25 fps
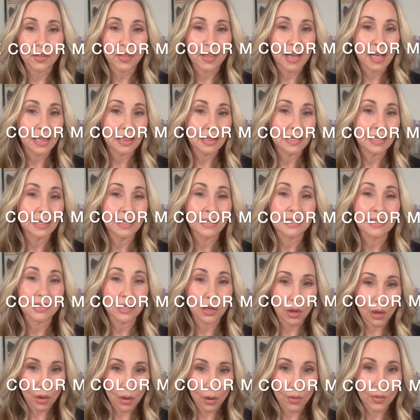That link is
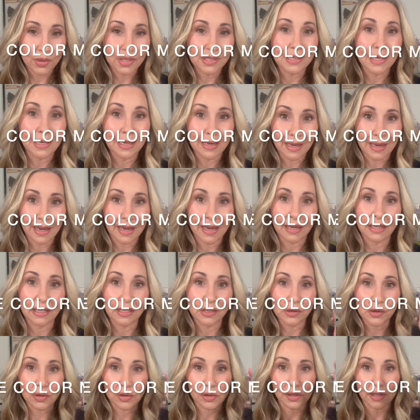always, again,
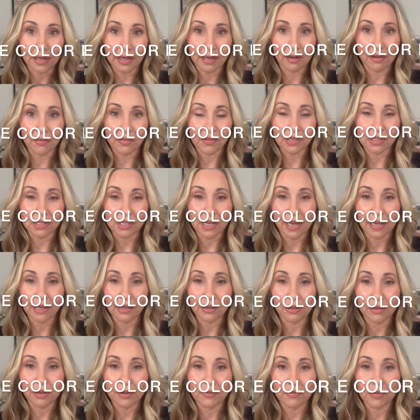you click on the
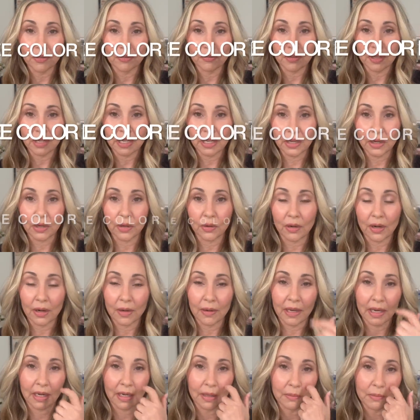title of the video
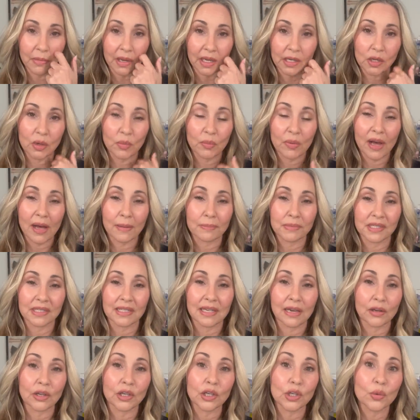and a menu pops
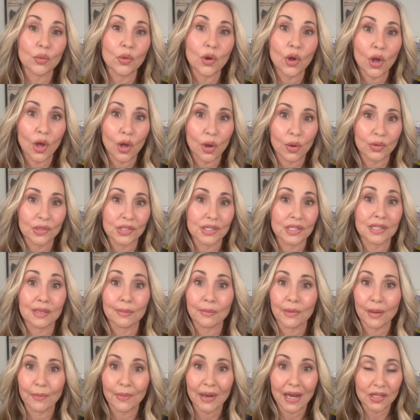down and you will always see
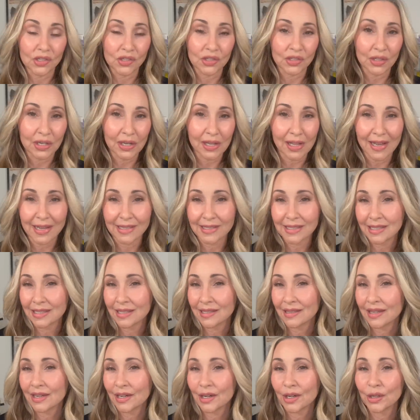my masterclass
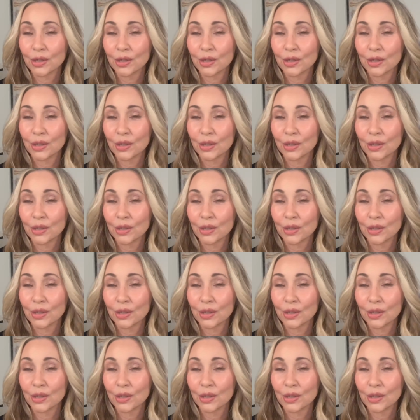in there.